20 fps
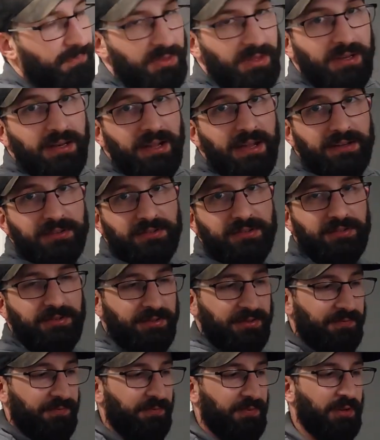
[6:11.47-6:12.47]

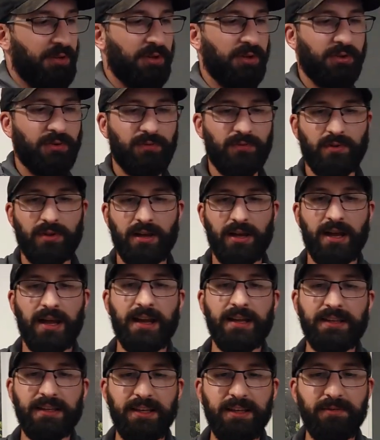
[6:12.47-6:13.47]
next,
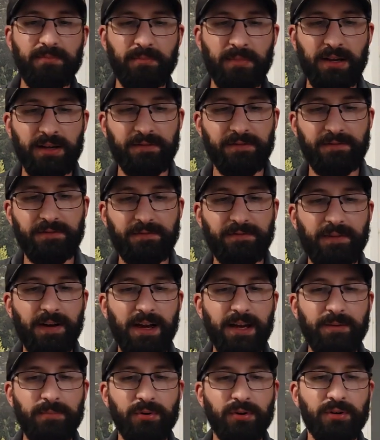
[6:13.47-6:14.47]
I keep my
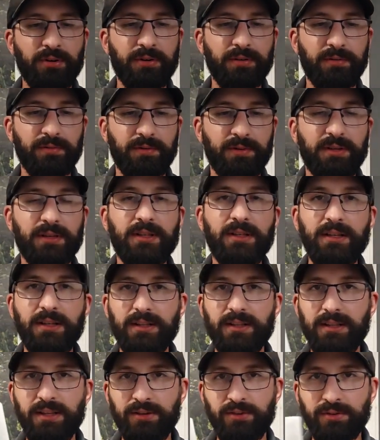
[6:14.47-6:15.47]
fiber clip
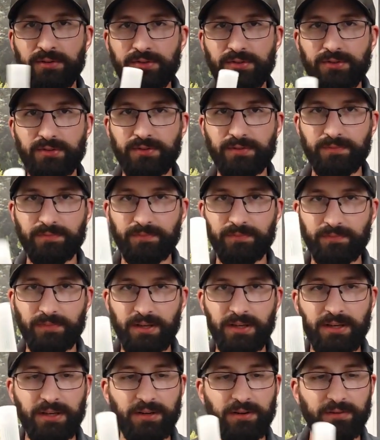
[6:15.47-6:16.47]
cleaners
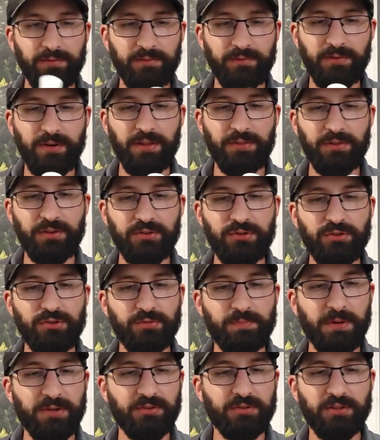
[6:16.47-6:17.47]
in here. Nothing too
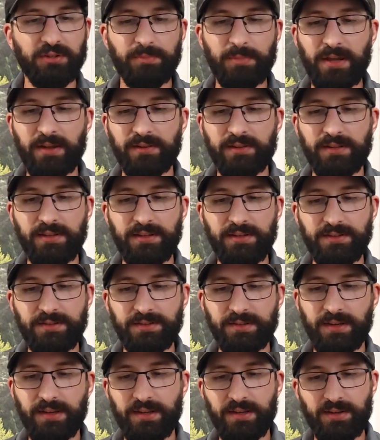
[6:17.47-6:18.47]
special about these.
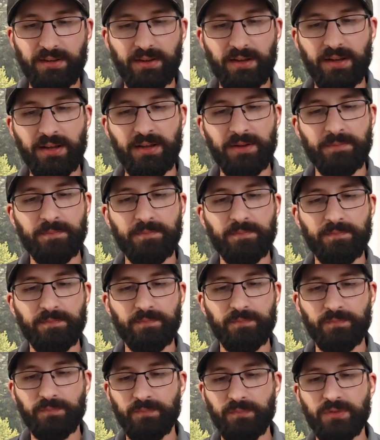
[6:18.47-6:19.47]

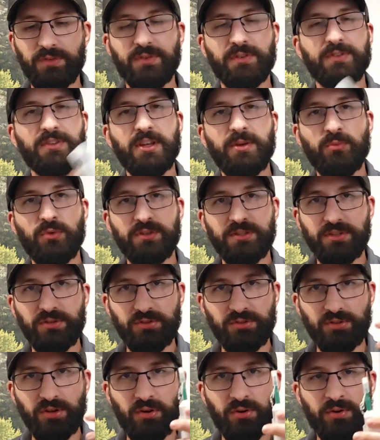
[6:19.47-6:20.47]
It's the same ones that you
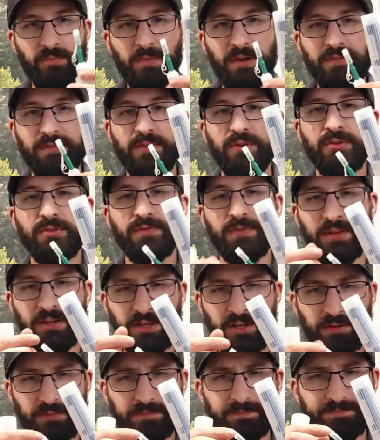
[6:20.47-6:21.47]
saw in my first
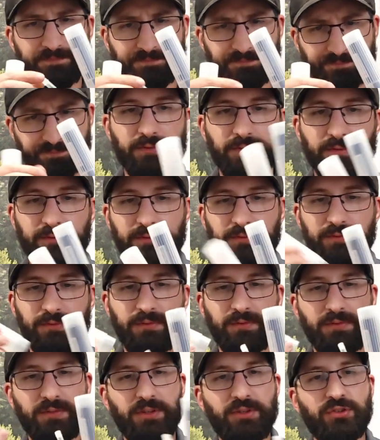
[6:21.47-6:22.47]
video.
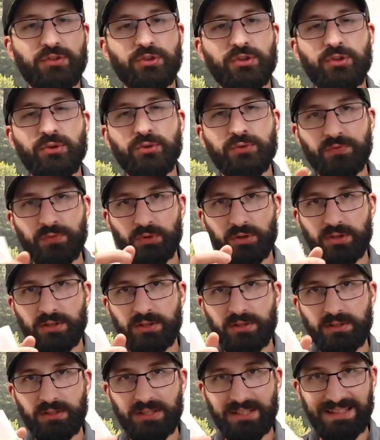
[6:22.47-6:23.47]
These are used for
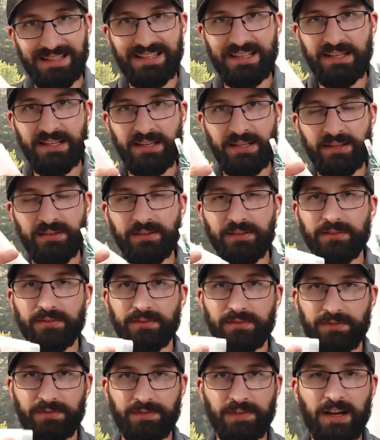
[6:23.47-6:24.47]
cleaning
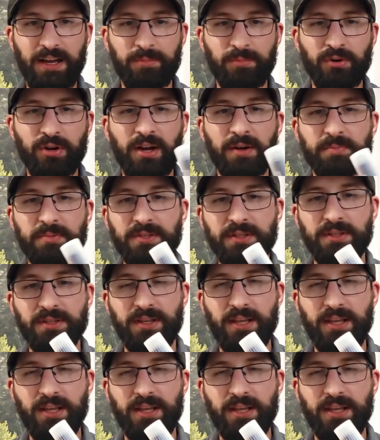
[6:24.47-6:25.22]
fiber optic